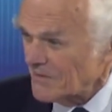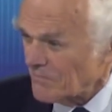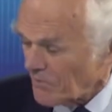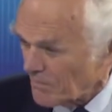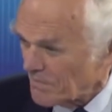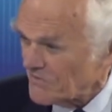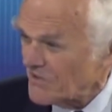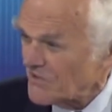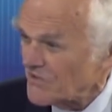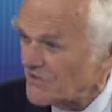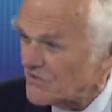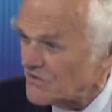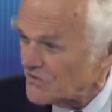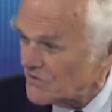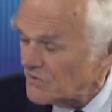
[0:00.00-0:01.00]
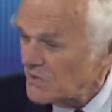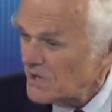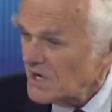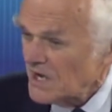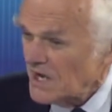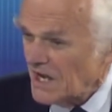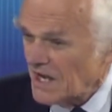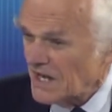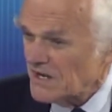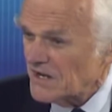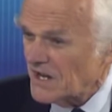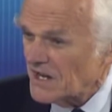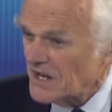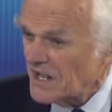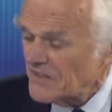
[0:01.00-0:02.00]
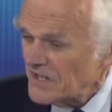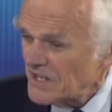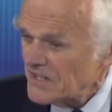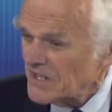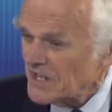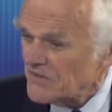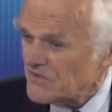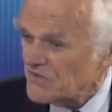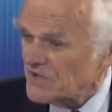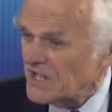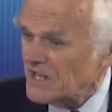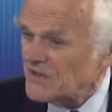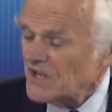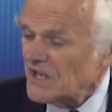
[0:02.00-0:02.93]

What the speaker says: proposition to do, and I think that to get